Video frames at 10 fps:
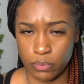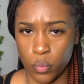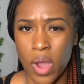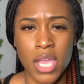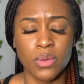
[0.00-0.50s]

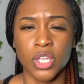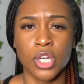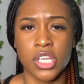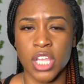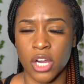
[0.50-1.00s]
Why are you in the
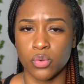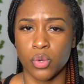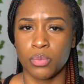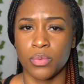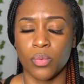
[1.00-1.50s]
girls' locker
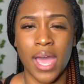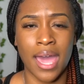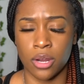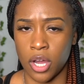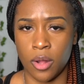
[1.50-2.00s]
room
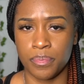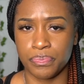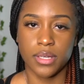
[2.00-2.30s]
at all?